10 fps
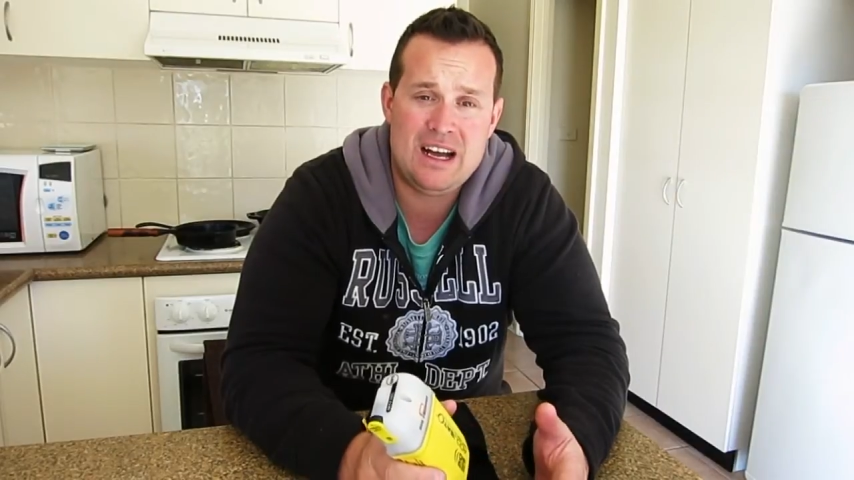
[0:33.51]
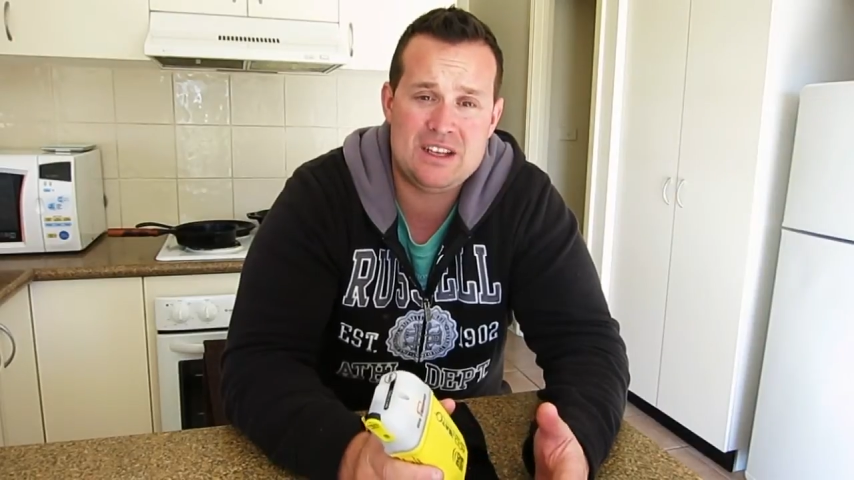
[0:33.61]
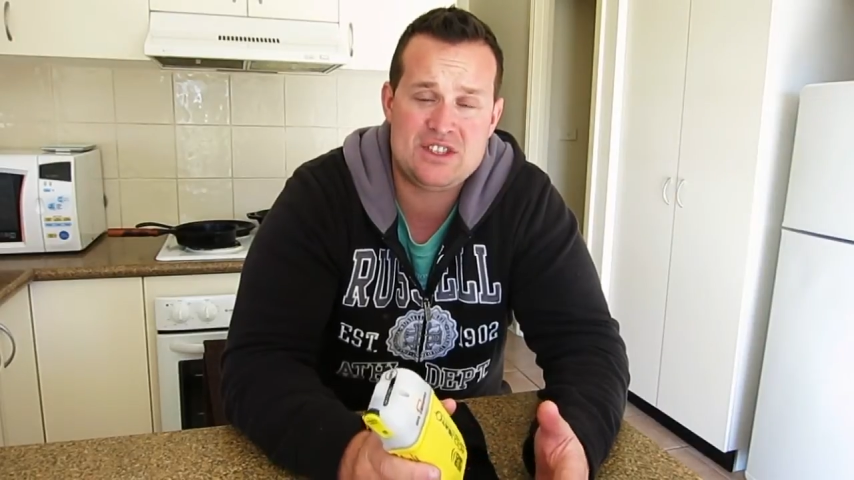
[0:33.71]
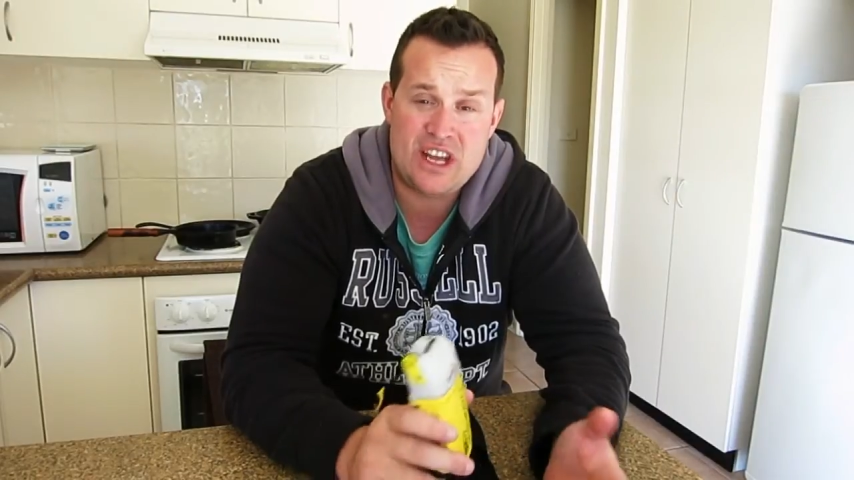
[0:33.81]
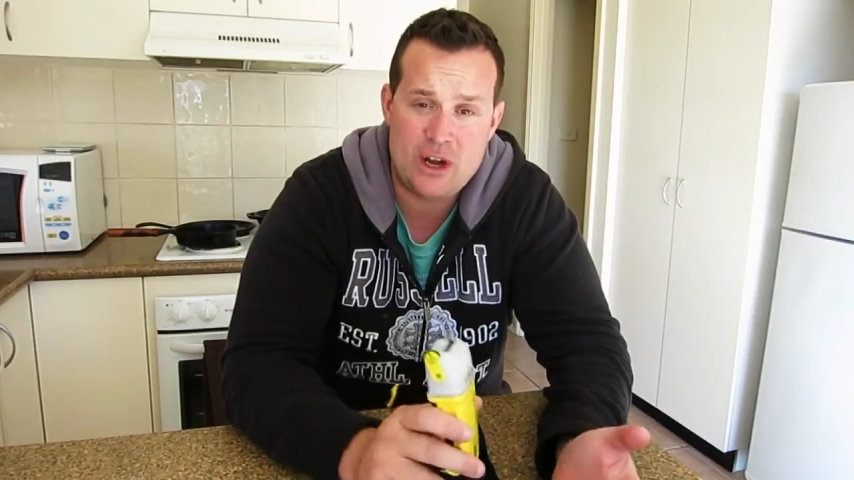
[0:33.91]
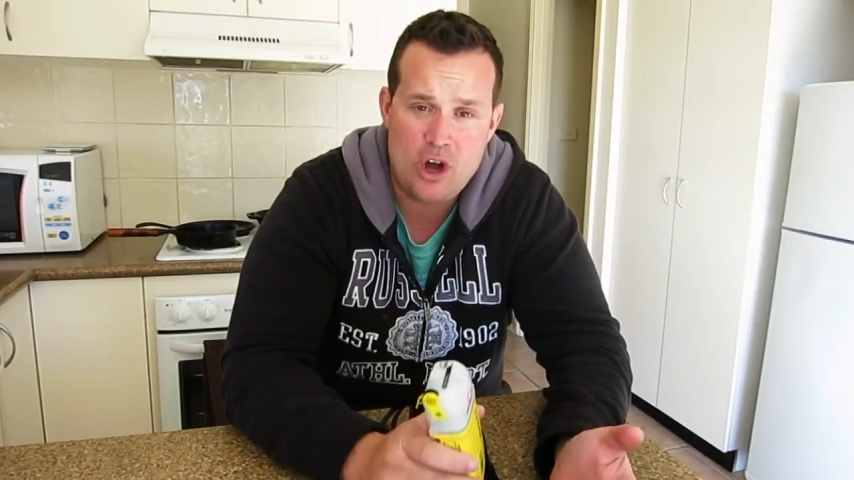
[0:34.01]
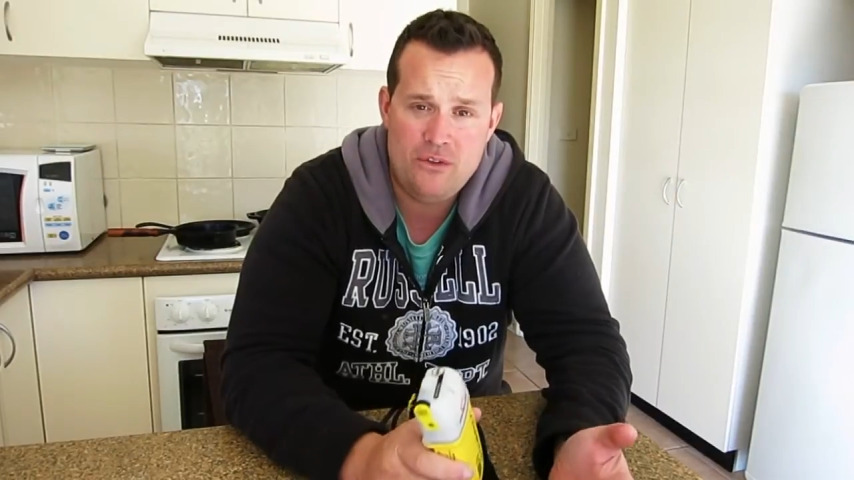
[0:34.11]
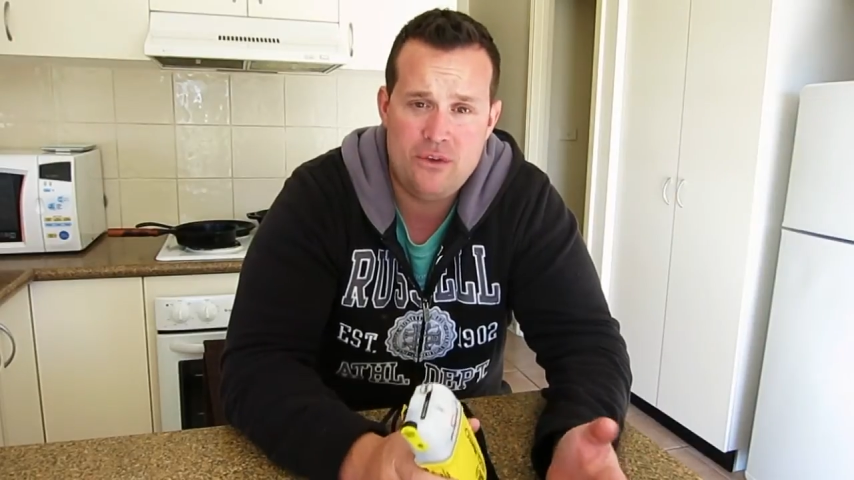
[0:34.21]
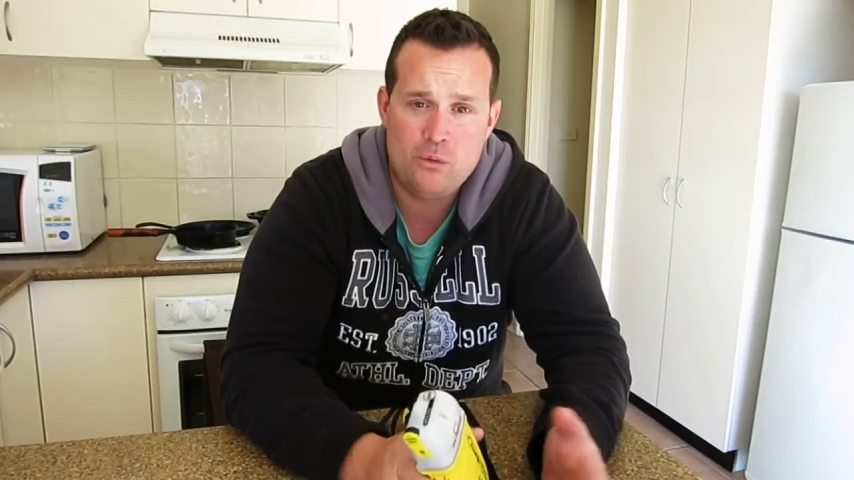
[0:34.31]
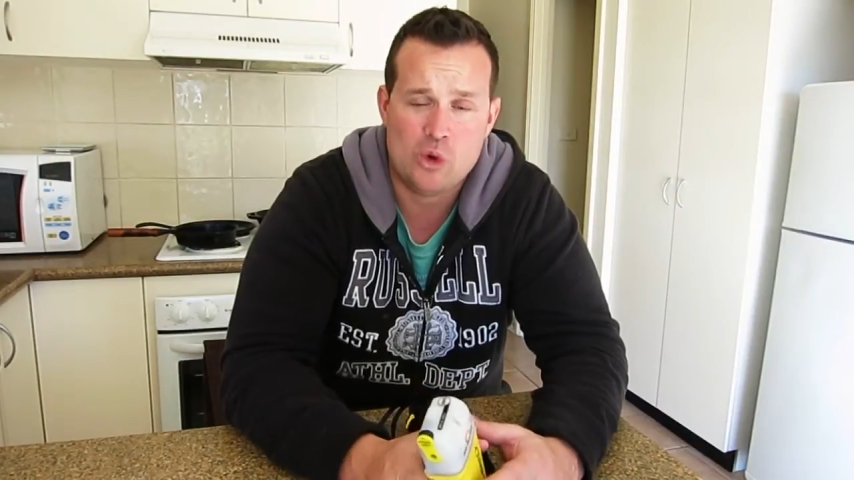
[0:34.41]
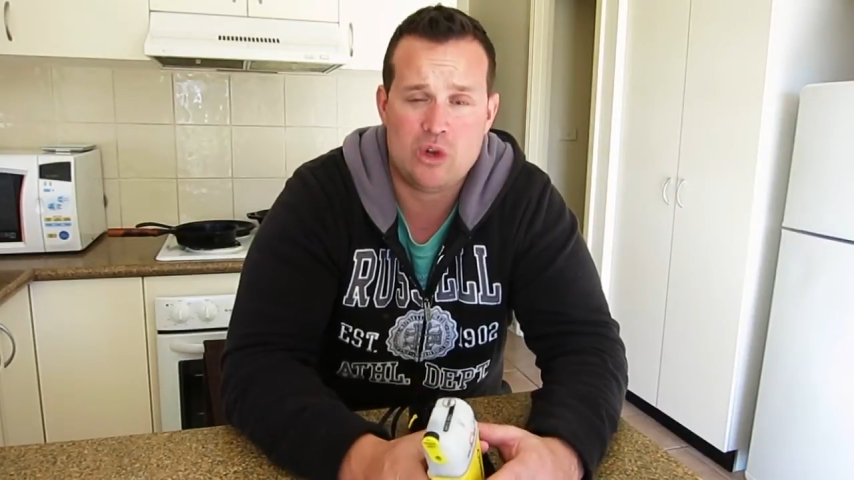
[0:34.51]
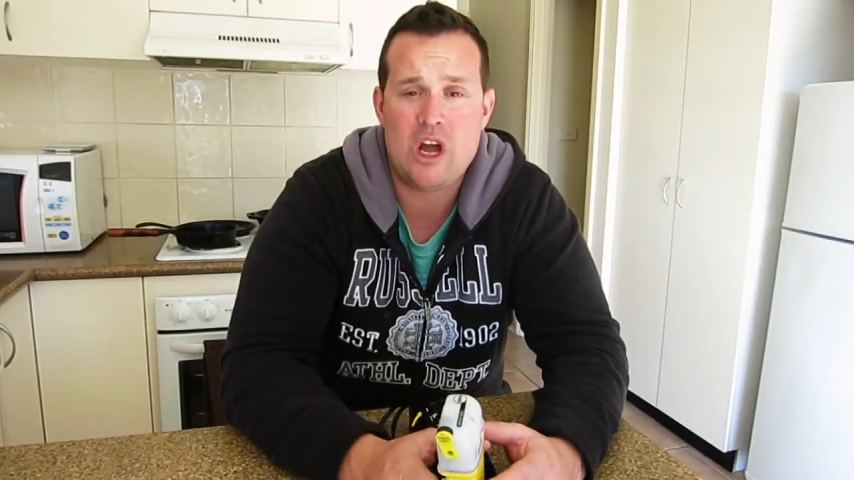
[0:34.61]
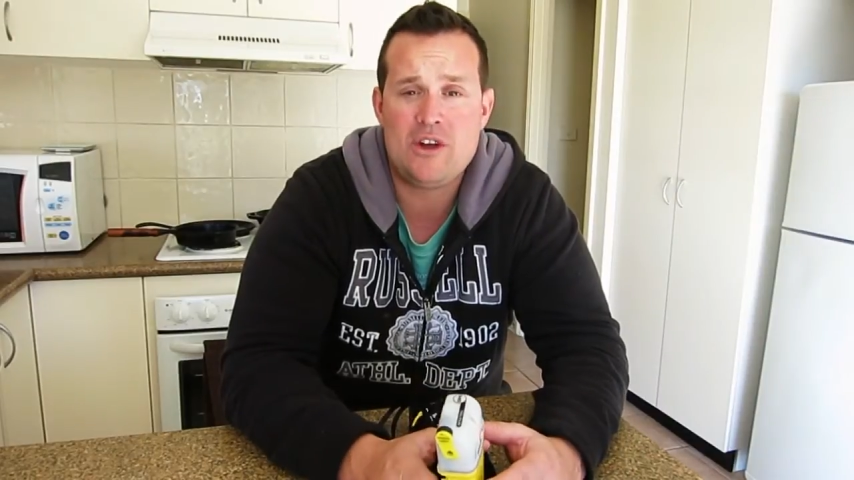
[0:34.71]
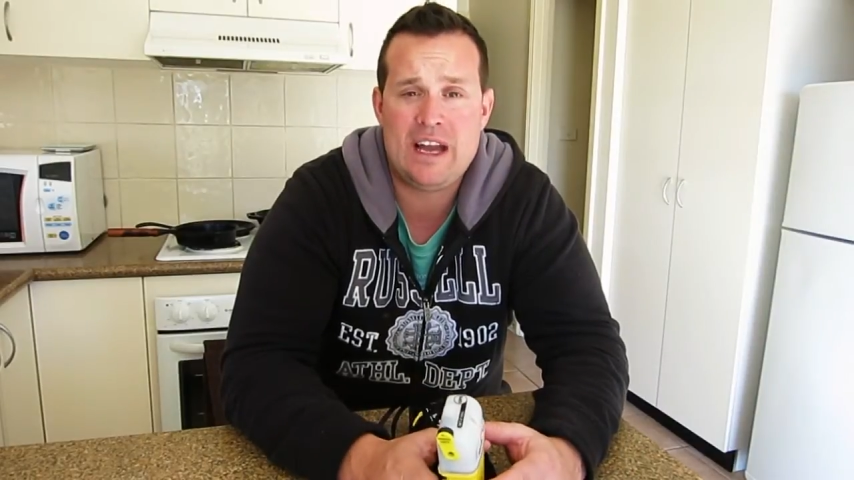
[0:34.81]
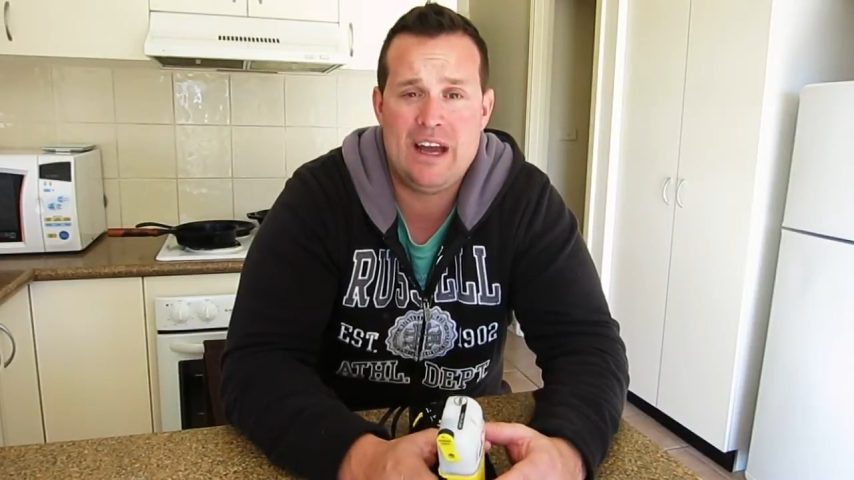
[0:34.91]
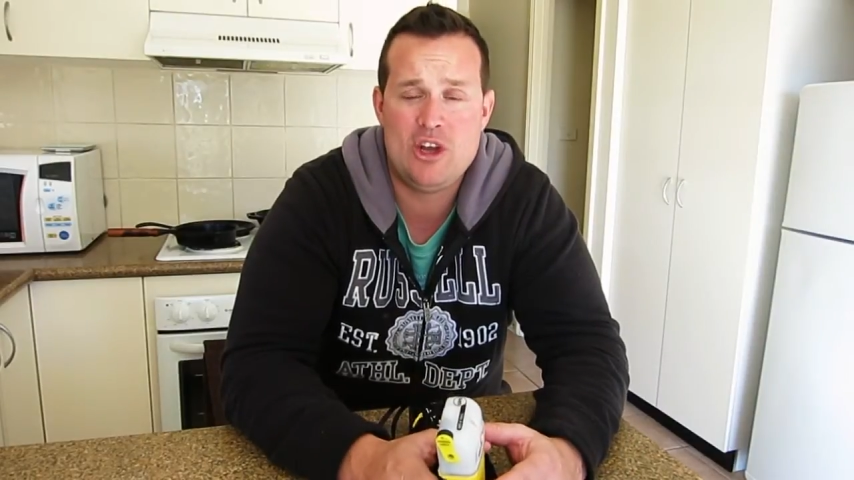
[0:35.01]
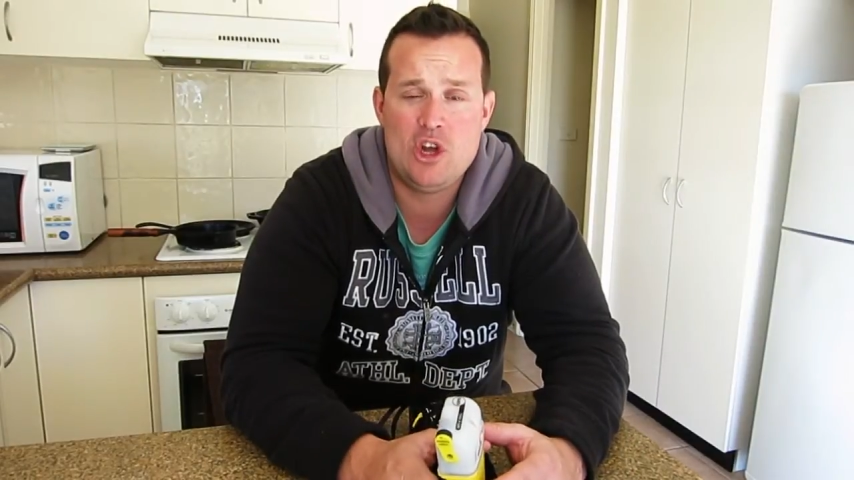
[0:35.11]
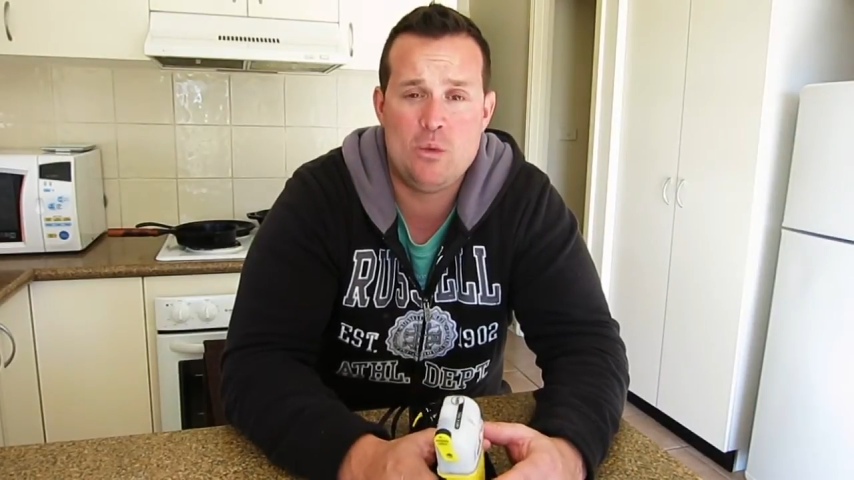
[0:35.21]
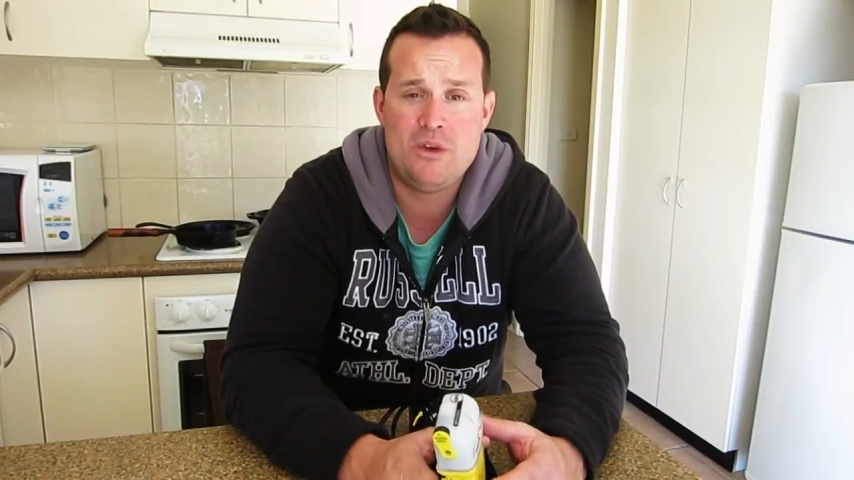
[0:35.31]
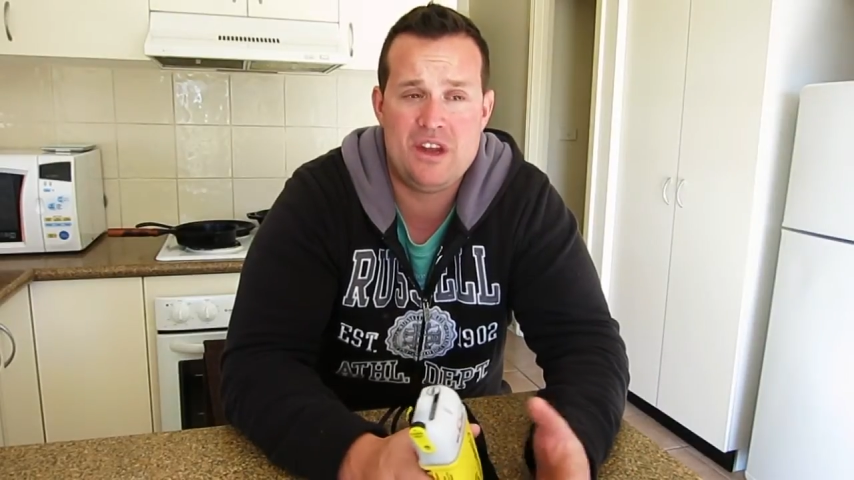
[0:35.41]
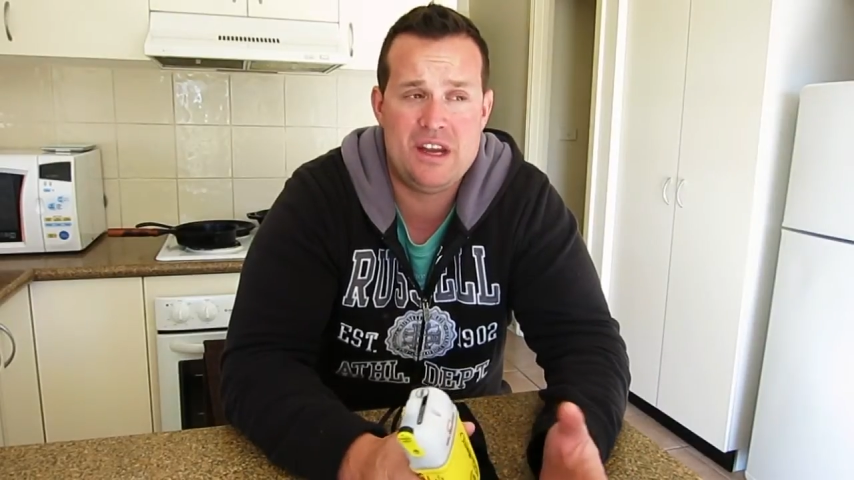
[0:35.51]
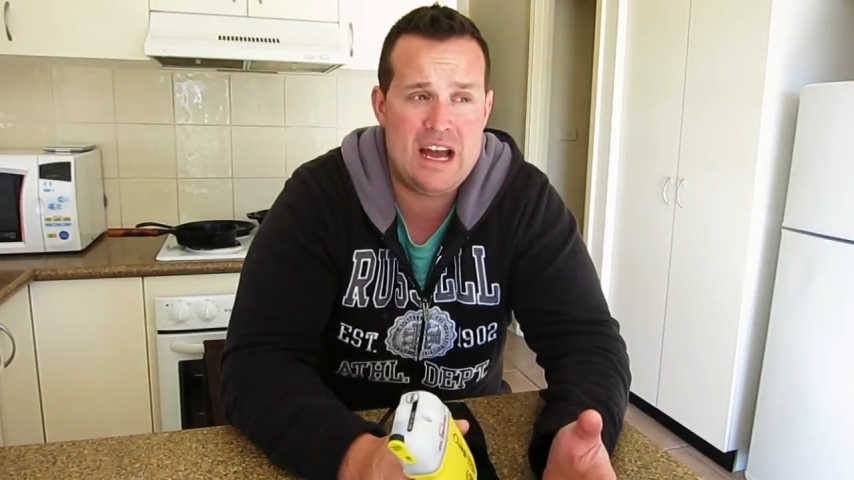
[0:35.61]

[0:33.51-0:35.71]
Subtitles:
set off, will locate you within